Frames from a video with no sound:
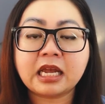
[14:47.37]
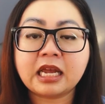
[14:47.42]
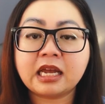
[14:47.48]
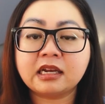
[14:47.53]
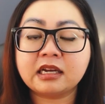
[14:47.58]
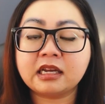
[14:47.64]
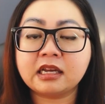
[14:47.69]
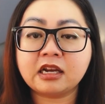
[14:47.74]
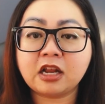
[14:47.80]

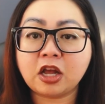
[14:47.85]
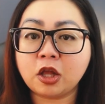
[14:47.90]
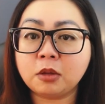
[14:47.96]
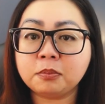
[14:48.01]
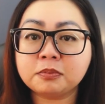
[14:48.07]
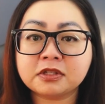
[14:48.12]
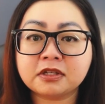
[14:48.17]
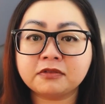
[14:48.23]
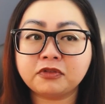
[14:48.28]
And it
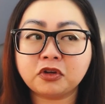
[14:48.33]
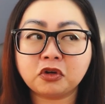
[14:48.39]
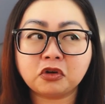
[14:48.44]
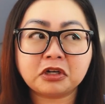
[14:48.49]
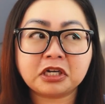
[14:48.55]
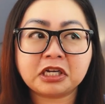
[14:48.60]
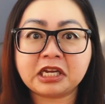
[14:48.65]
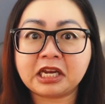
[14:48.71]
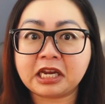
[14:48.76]
helps if you're
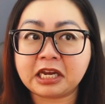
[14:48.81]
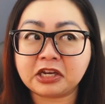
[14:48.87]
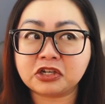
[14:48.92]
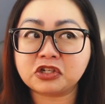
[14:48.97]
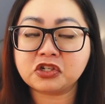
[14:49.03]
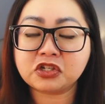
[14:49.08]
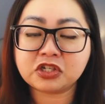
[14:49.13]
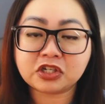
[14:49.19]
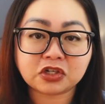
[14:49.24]
an
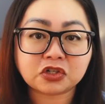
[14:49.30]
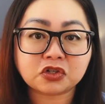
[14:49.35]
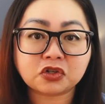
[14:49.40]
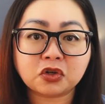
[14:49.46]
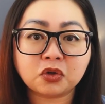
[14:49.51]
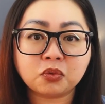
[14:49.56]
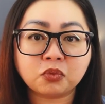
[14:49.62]
engaging teacher,